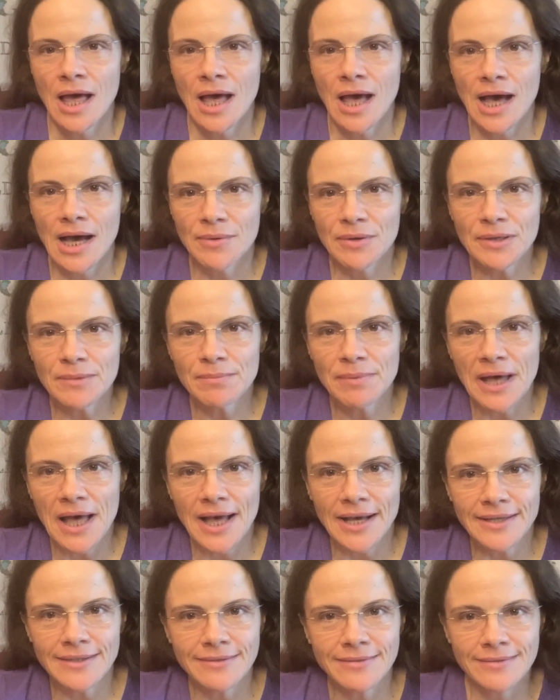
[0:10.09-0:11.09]
I went
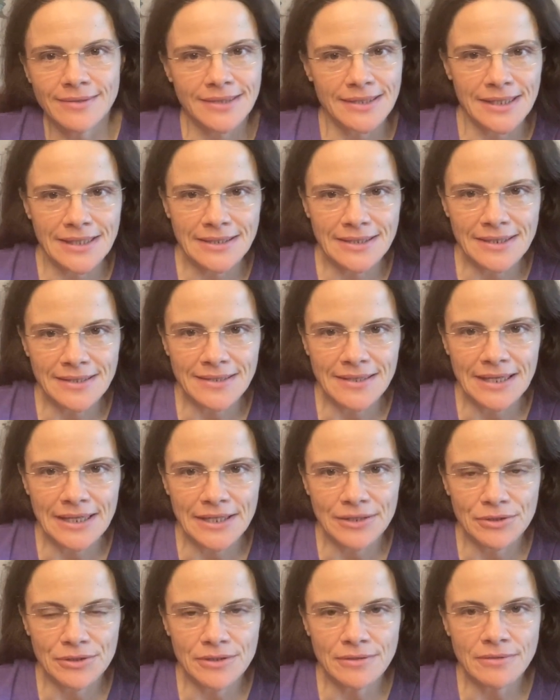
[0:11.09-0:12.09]
back 10 days
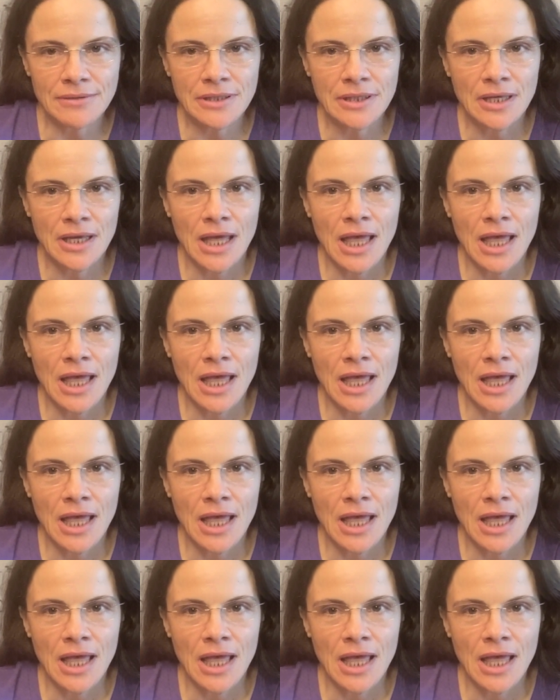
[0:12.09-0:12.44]
later